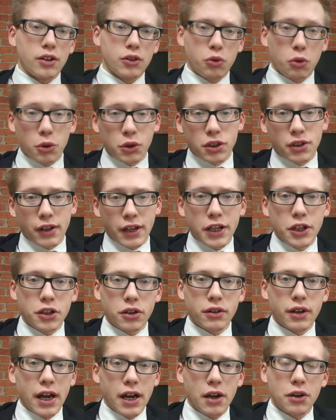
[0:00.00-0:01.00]
towards
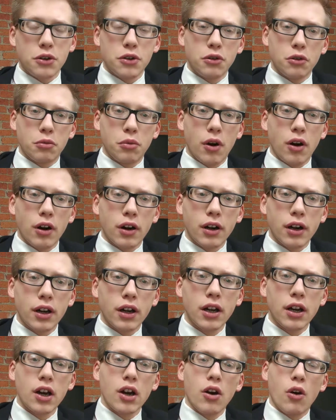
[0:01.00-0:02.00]
Glacier National Park,
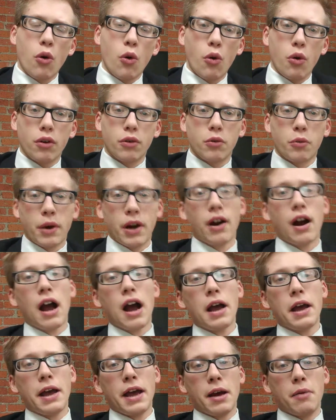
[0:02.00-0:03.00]
or where
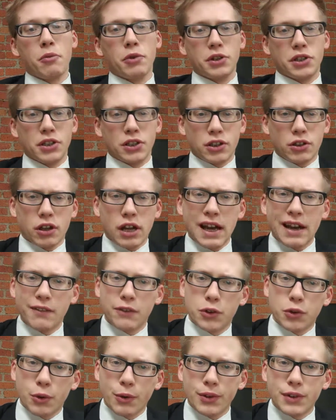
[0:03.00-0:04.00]
I am, which is kind
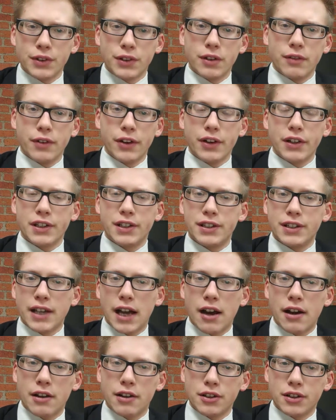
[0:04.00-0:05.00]
of towards the very
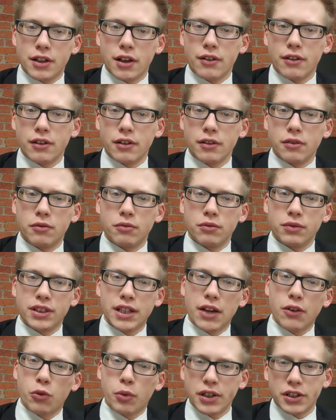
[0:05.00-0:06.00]

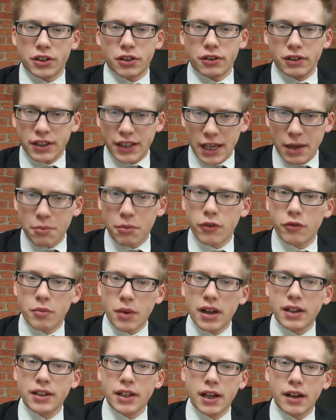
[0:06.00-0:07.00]
southwestern tip of
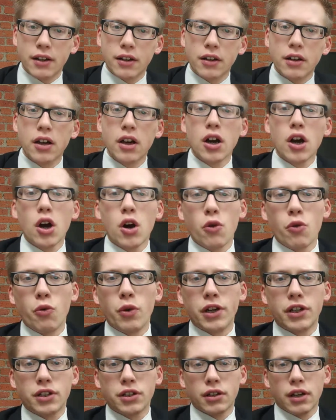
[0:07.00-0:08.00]
Montana,
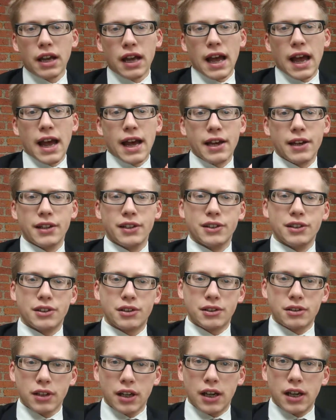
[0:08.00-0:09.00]
which
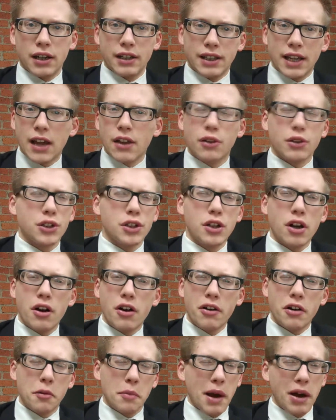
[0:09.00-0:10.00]
has
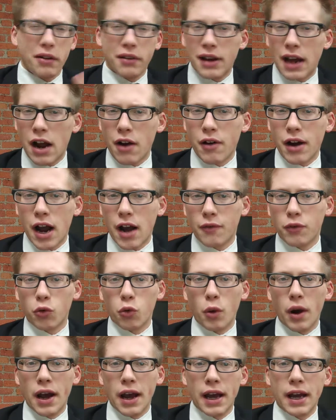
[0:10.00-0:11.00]
Yellowstone about an hour and a half
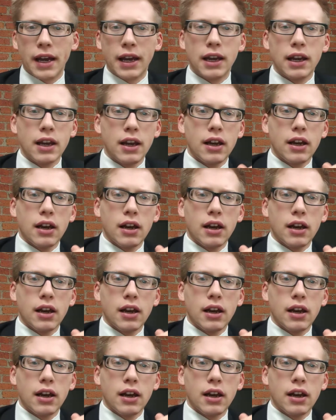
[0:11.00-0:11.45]
away.